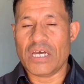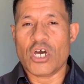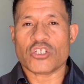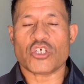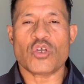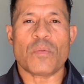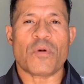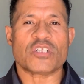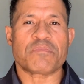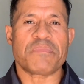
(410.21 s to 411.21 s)
So you
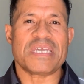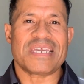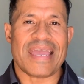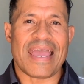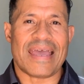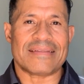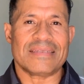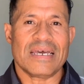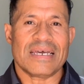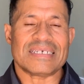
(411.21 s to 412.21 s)
must begin
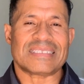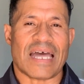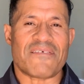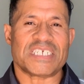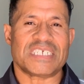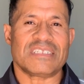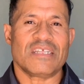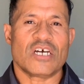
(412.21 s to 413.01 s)
establishing